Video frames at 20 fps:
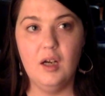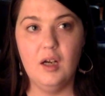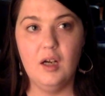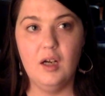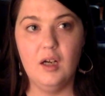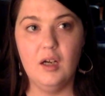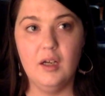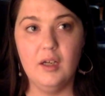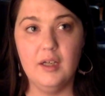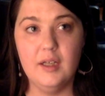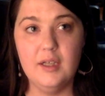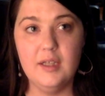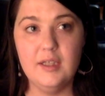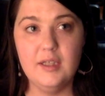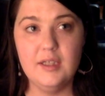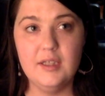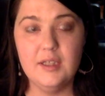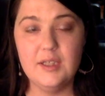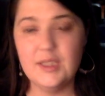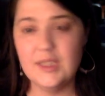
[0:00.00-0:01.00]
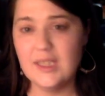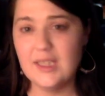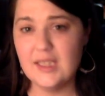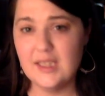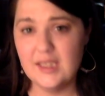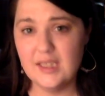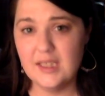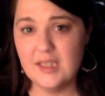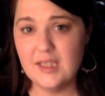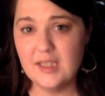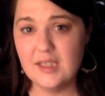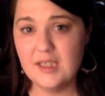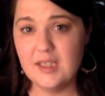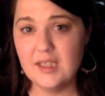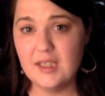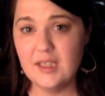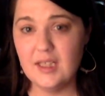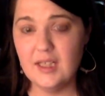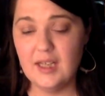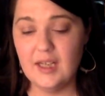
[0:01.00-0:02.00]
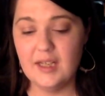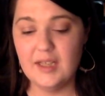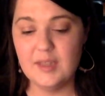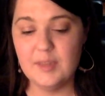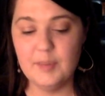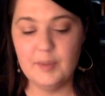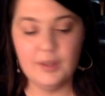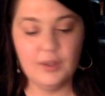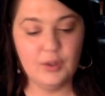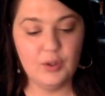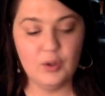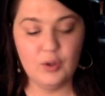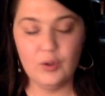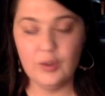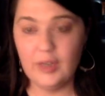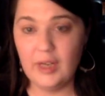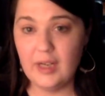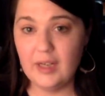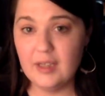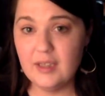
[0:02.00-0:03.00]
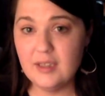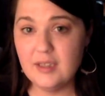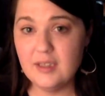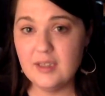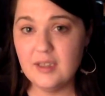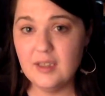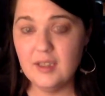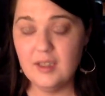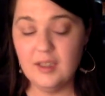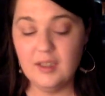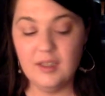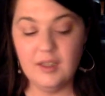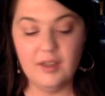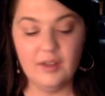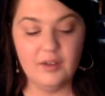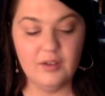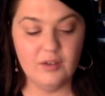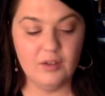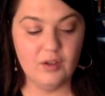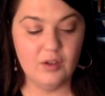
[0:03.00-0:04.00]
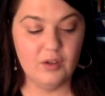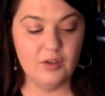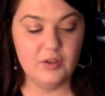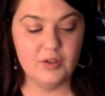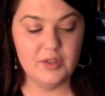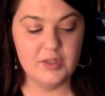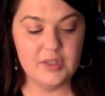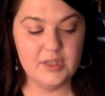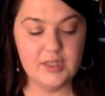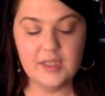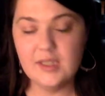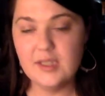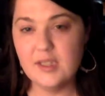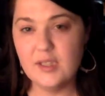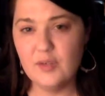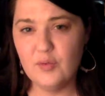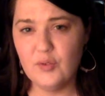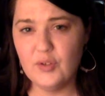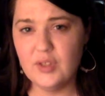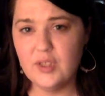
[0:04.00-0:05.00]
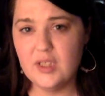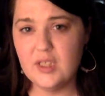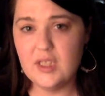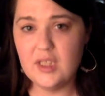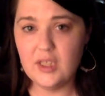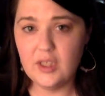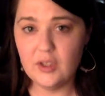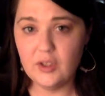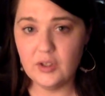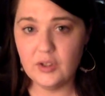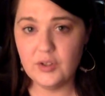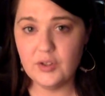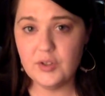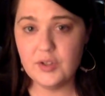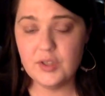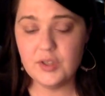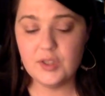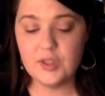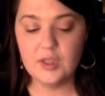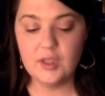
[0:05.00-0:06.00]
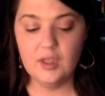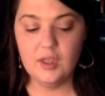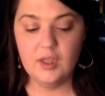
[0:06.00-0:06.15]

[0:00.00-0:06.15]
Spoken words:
It does exist. It has been created. There are 6 different tiers.